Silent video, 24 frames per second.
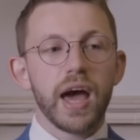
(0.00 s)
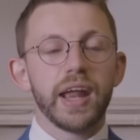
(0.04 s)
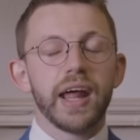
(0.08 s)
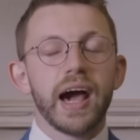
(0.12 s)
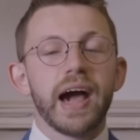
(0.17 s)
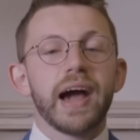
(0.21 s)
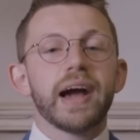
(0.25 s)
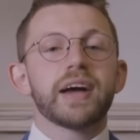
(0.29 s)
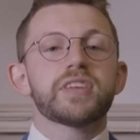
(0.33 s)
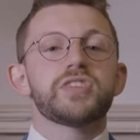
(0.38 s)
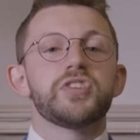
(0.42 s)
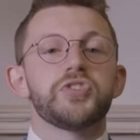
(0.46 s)
and
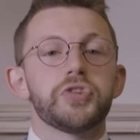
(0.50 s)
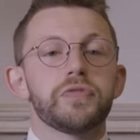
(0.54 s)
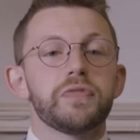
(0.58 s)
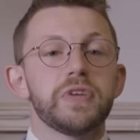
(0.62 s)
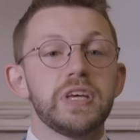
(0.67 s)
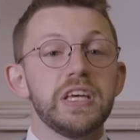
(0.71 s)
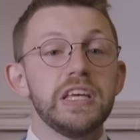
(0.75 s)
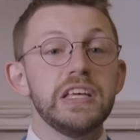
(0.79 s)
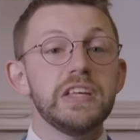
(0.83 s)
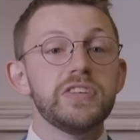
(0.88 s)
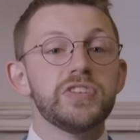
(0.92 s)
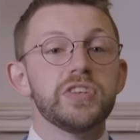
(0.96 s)
acts as
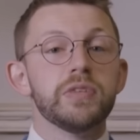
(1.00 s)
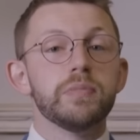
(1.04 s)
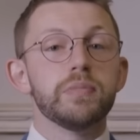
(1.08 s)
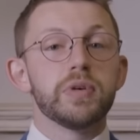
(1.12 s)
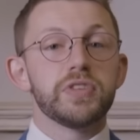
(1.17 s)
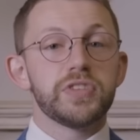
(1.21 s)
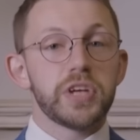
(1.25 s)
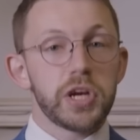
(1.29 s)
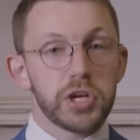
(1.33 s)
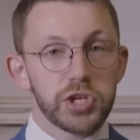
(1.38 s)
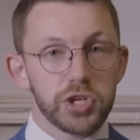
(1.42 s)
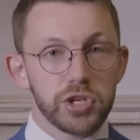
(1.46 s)
if he is
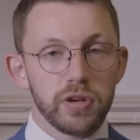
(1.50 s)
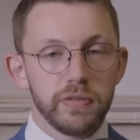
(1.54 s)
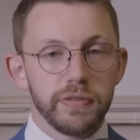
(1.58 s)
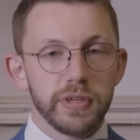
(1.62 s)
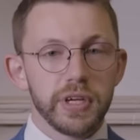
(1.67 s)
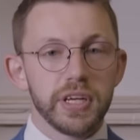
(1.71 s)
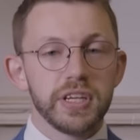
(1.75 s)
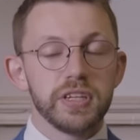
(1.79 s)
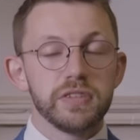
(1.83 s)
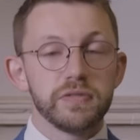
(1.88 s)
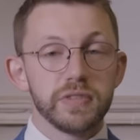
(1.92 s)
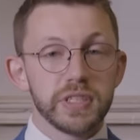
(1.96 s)
in possession
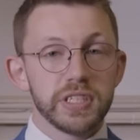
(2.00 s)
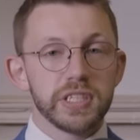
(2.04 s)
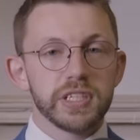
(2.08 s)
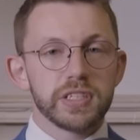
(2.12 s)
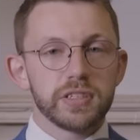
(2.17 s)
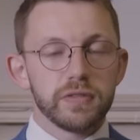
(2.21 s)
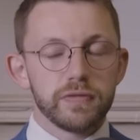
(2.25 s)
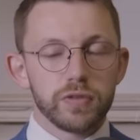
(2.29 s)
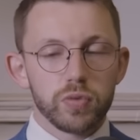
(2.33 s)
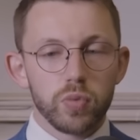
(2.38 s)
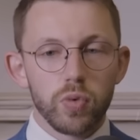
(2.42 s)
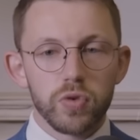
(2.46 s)
of it and is
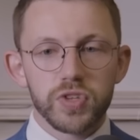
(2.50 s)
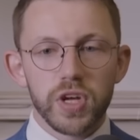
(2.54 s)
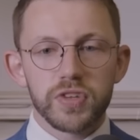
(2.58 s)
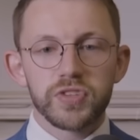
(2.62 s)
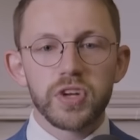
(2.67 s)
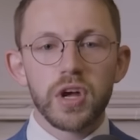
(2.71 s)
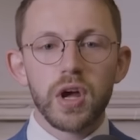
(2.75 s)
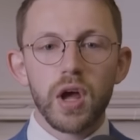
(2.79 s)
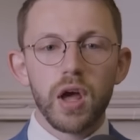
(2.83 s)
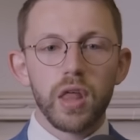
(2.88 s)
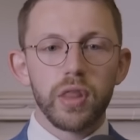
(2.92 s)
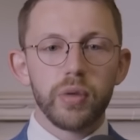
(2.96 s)
vindictive towards
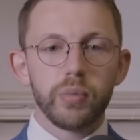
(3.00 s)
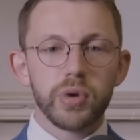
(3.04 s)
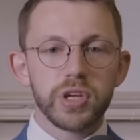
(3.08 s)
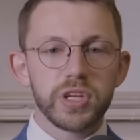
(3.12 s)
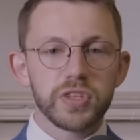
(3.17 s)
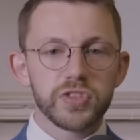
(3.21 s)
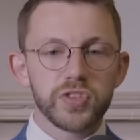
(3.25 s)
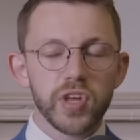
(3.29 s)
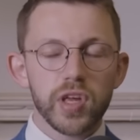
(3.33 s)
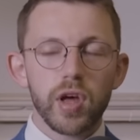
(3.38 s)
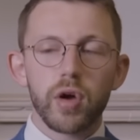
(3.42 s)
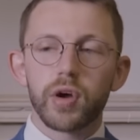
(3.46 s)
us, then
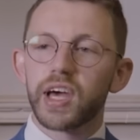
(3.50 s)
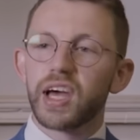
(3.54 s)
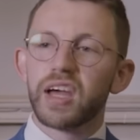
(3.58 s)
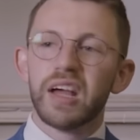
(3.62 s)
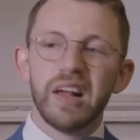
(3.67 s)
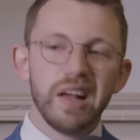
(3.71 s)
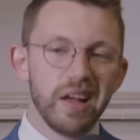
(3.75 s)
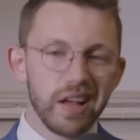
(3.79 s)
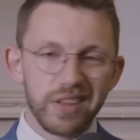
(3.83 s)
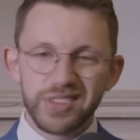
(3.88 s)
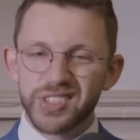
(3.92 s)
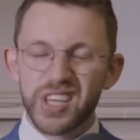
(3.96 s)
we can say,
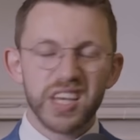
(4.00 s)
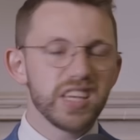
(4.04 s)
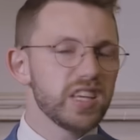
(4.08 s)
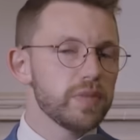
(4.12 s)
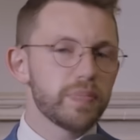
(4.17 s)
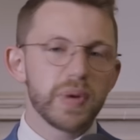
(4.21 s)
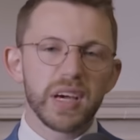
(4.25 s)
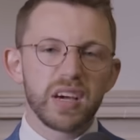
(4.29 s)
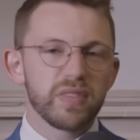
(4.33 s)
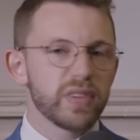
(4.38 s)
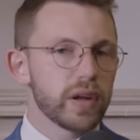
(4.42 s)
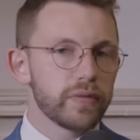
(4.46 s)
okay,
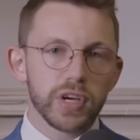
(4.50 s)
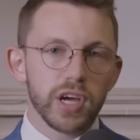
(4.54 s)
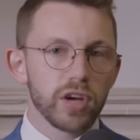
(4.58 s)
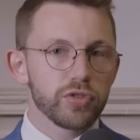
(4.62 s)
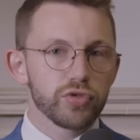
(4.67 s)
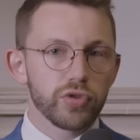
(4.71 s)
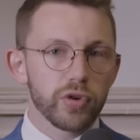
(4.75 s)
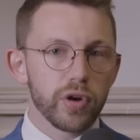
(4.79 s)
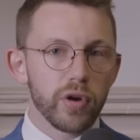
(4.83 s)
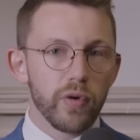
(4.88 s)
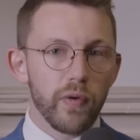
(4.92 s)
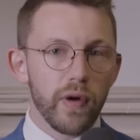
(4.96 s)
take your pick of another
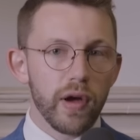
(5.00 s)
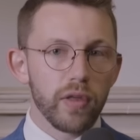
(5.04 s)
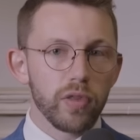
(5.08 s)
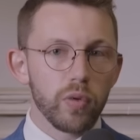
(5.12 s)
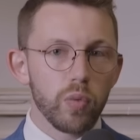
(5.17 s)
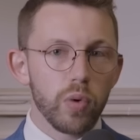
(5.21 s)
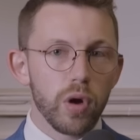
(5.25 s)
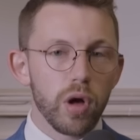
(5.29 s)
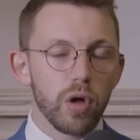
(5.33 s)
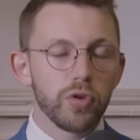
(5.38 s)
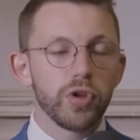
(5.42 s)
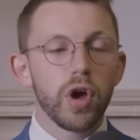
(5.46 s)
country
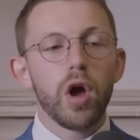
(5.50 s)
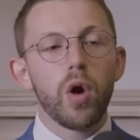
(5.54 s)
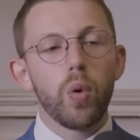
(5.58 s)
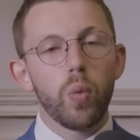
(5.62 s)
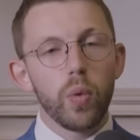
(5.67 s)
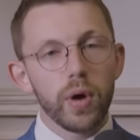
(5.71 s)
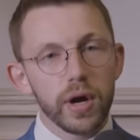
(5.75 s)
around the world.